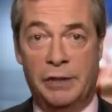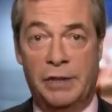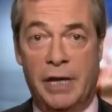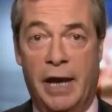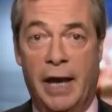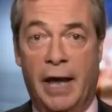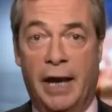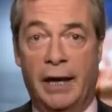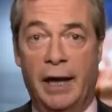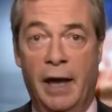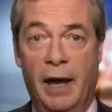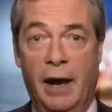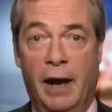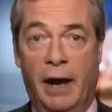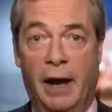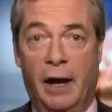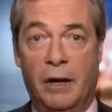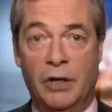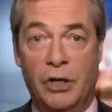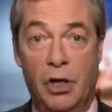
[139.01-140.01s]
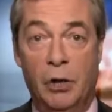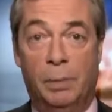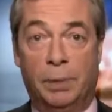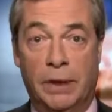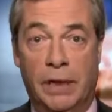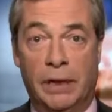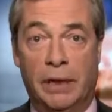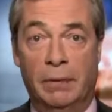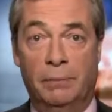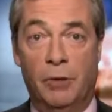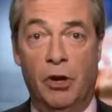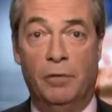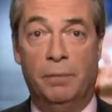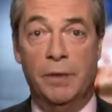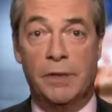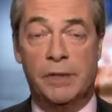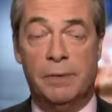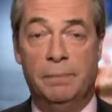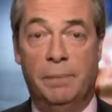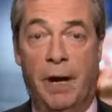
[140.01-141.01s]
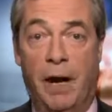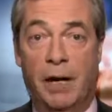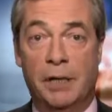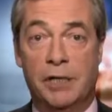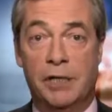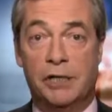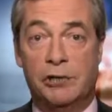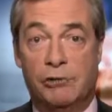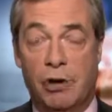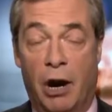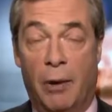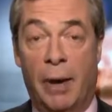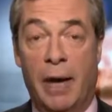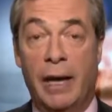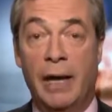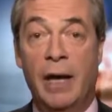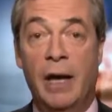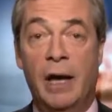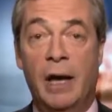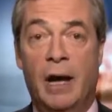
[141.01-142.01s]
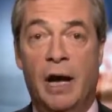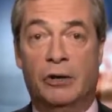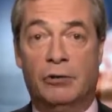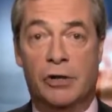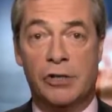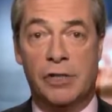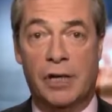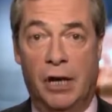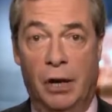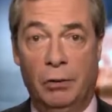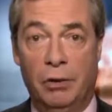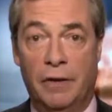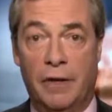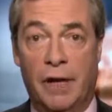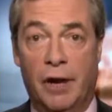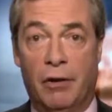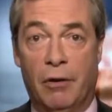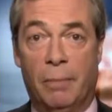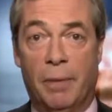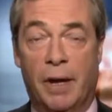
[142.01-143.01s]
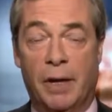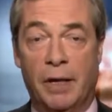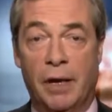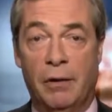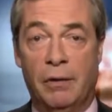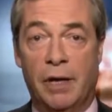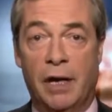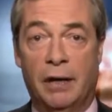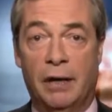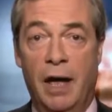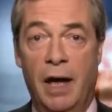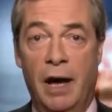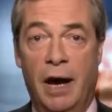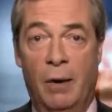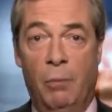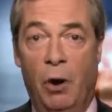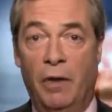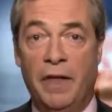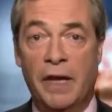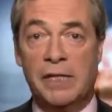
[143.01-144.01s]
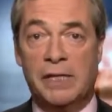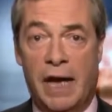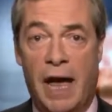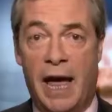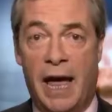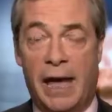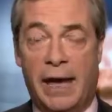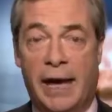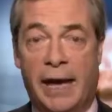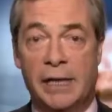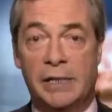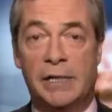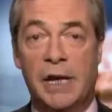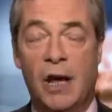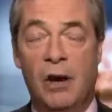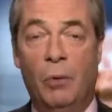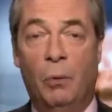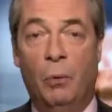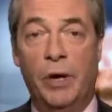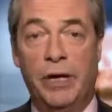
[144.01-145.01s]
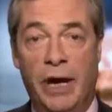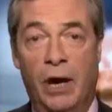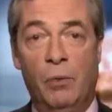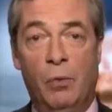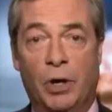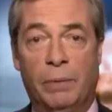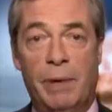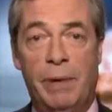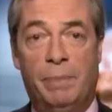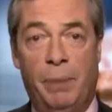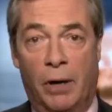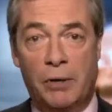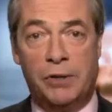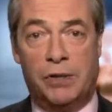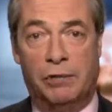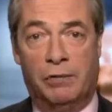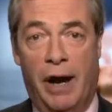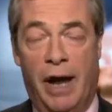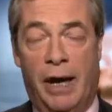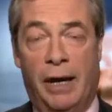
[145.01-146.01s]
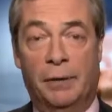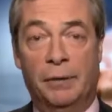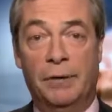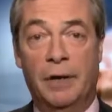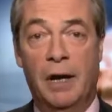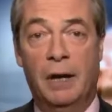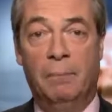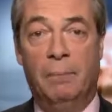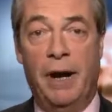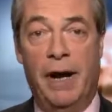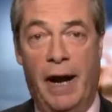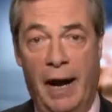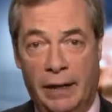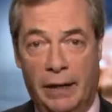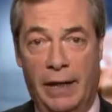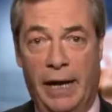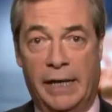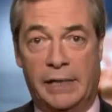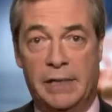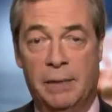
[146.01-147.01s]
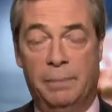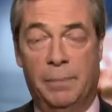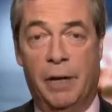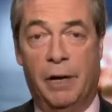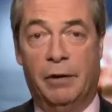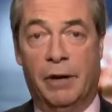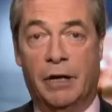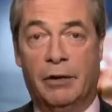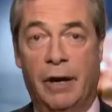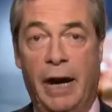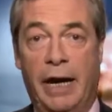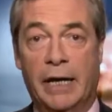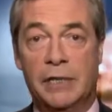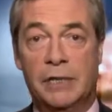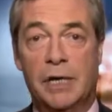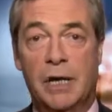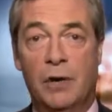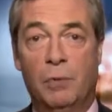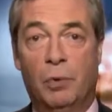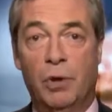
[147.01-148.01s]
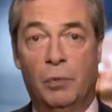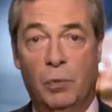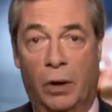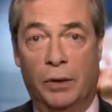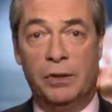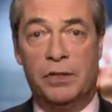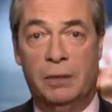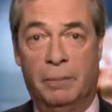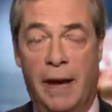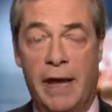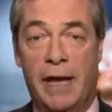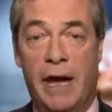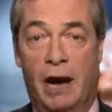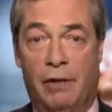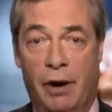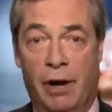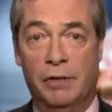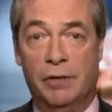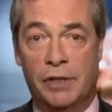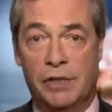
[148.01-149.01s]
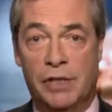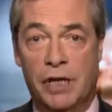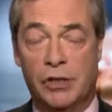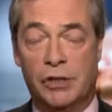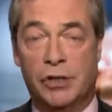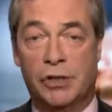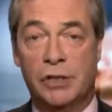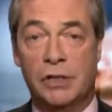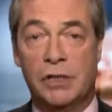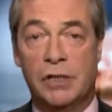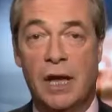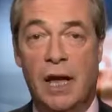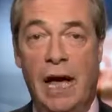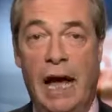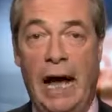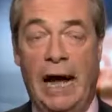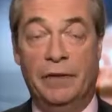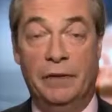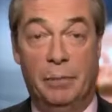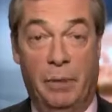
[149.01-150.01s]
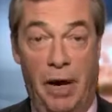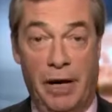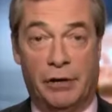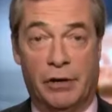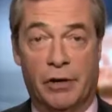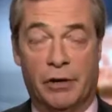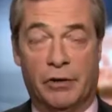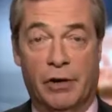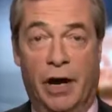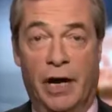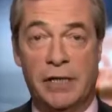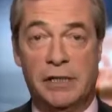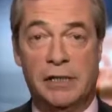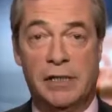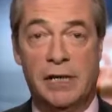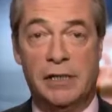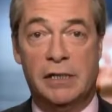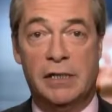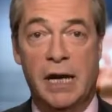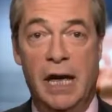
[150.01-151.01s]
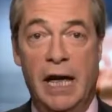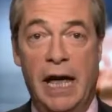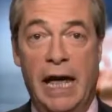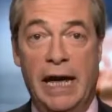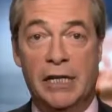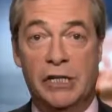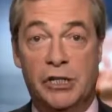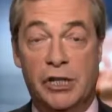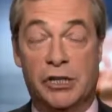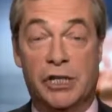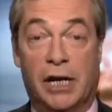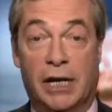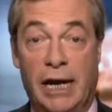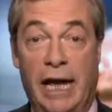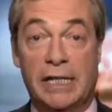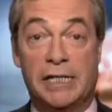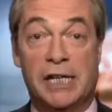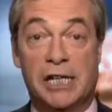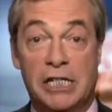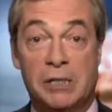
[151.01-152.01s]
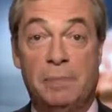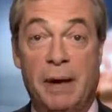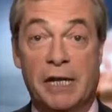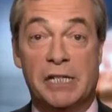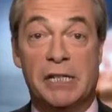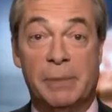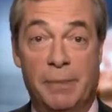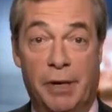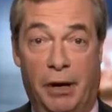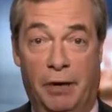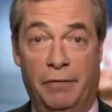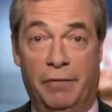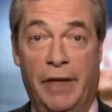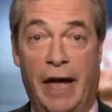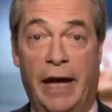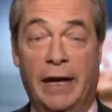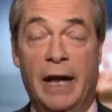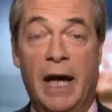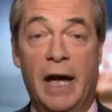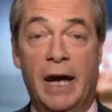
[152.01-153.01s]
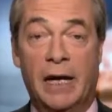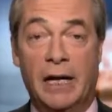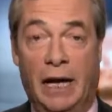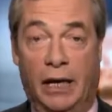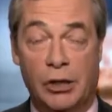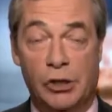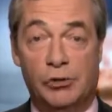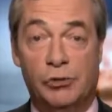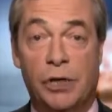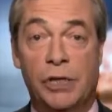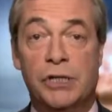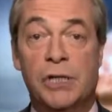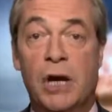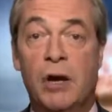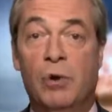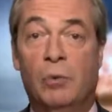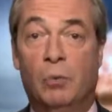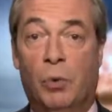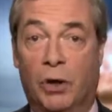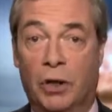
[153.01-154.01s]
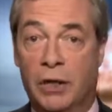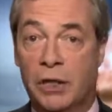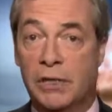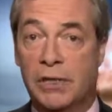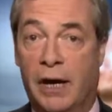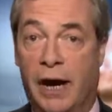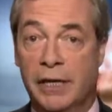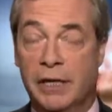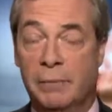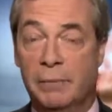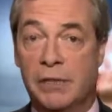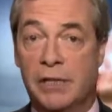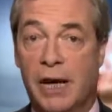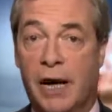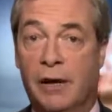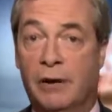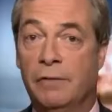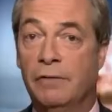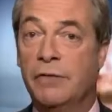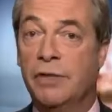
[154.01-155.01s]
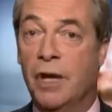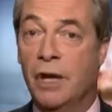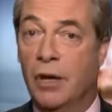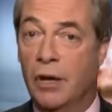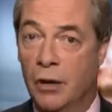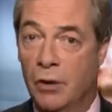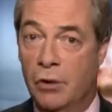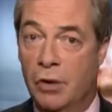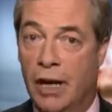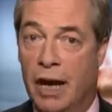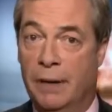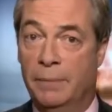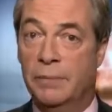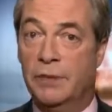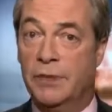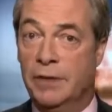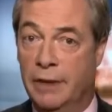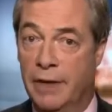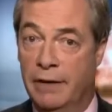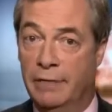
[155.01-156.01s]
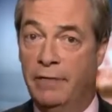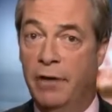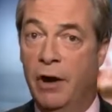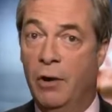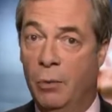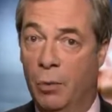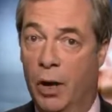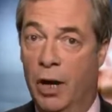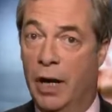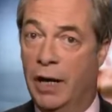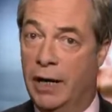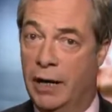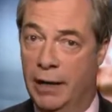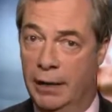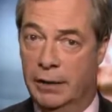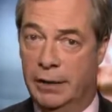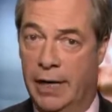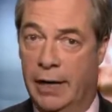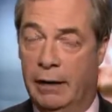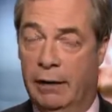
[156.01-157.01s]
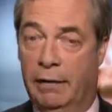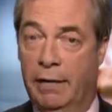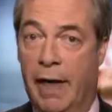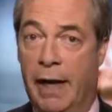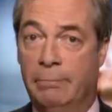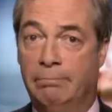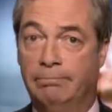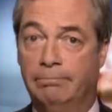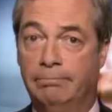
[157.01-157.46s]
seeing are new political movements and parties growing across the whole of the European Union. And what they're saying is, we don't want to be bossed around by unelected bureaucrats. We want to make our own decisions, and the migrant crisis is just a classic specimen of that. Countries want to decide themselves who comes to live, work and settle there.